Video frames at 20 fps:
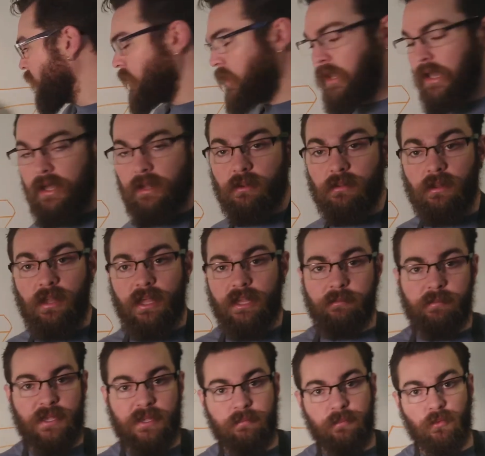a lot of
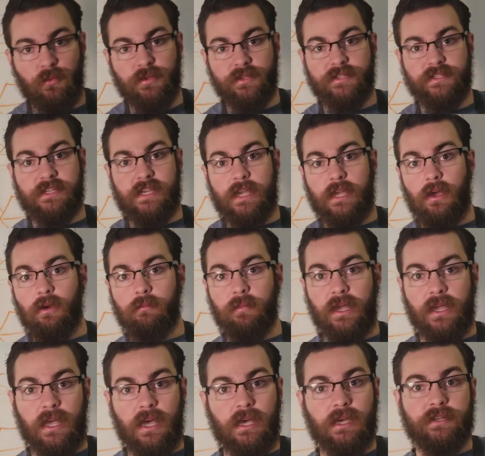people will say, oh my
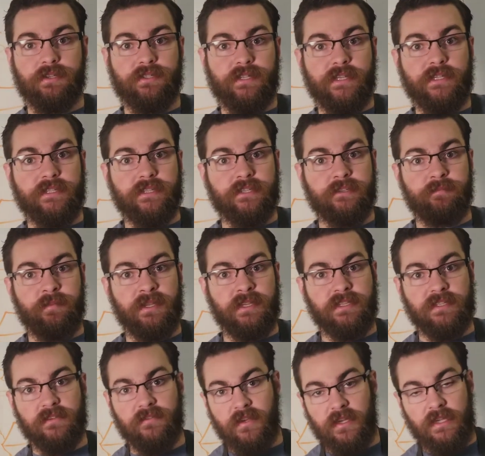gosh, that's
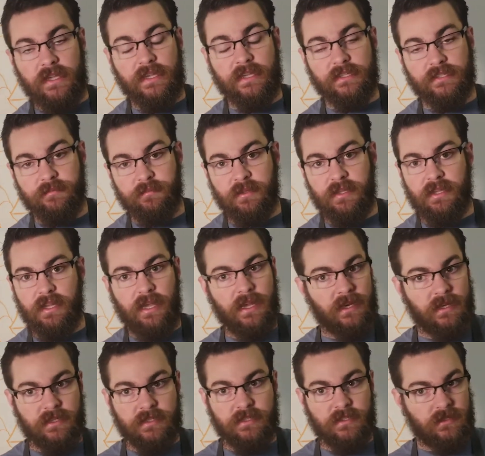expensive. I can't spend
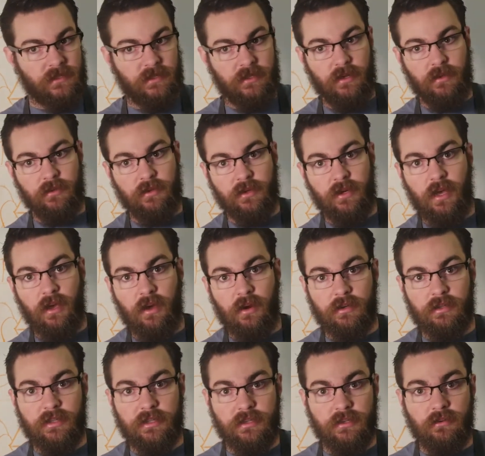that. You know, you're not
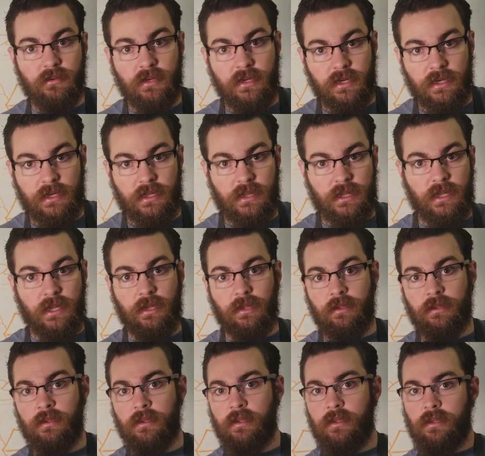hardly doing anything.
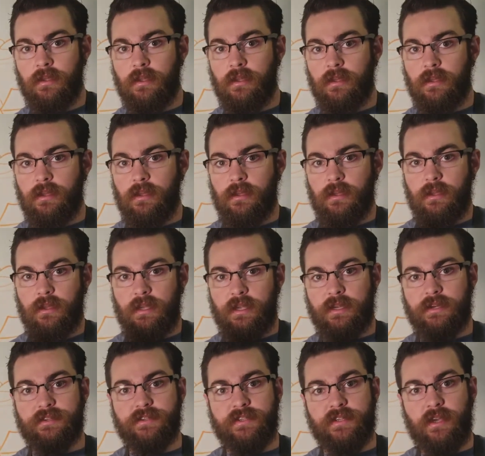
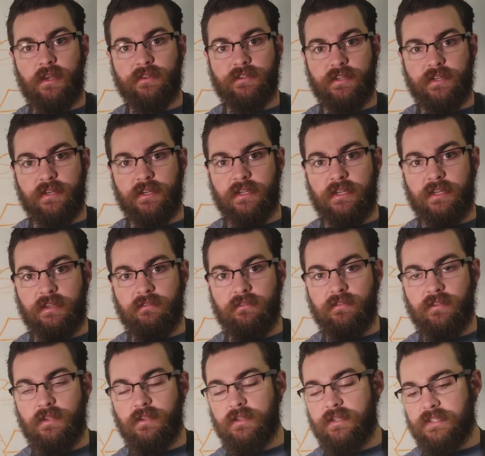Here's the alternative.
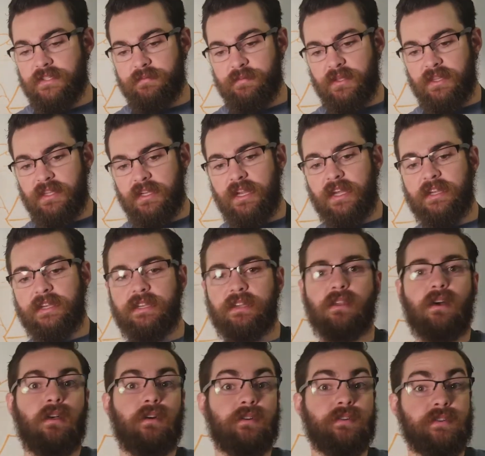You can spend the
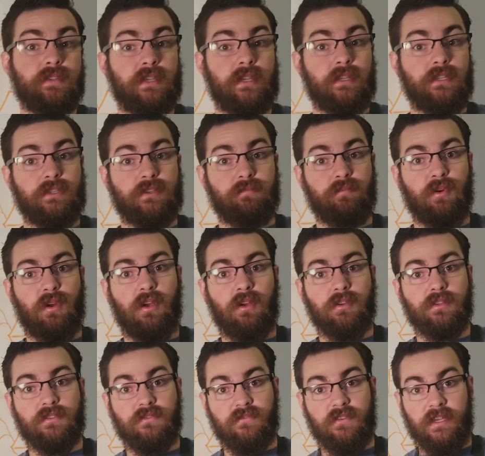$90 and get your
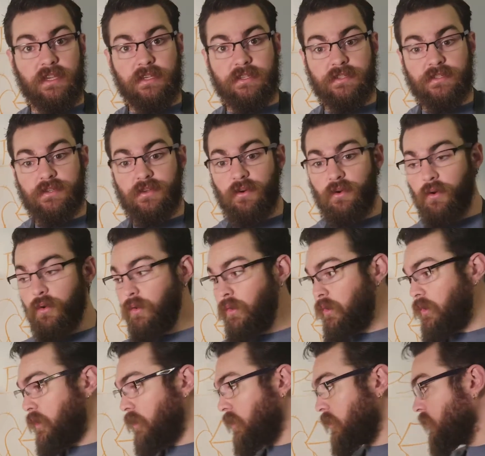prongs fixed,
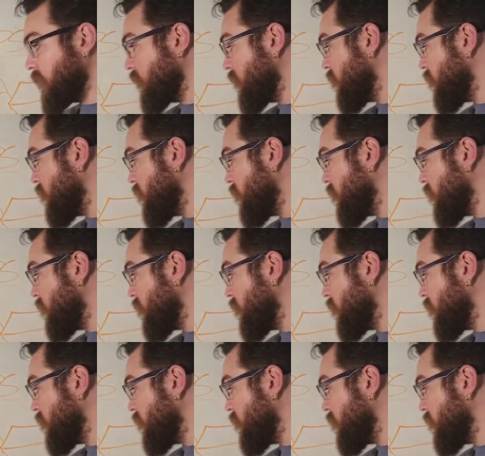or